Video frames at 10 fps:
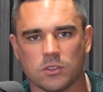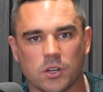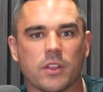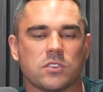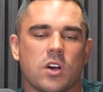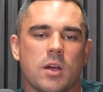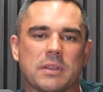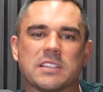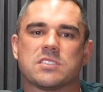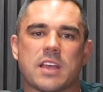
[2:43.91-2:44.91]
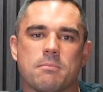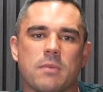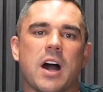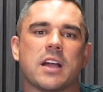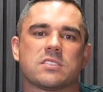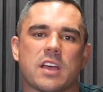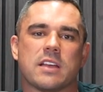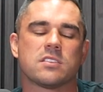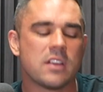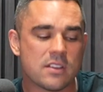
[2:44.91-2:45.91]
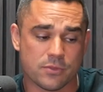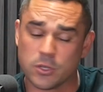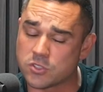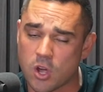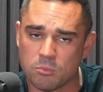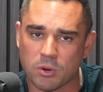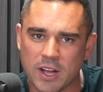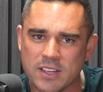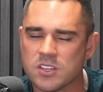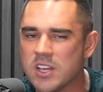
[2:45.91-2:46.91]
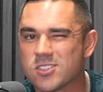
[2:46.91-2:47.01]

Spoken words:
a lot of the time in the same markets as first home buyers.